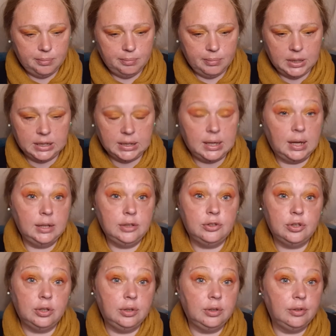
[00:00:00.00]

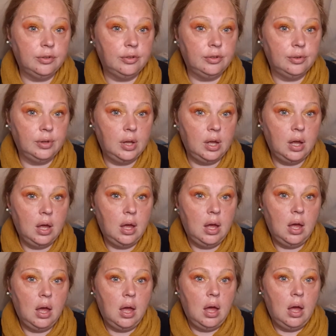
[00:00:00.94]
medications.
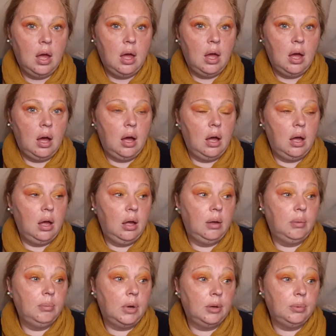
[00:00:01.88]

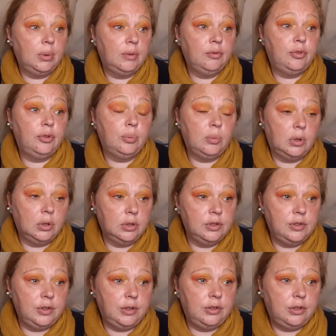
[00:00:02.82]
I went from one
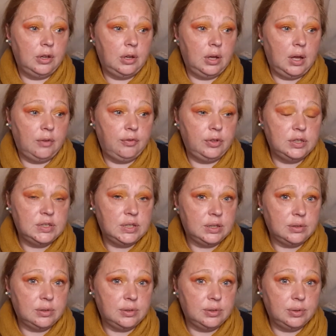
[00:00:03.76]
seizure every 6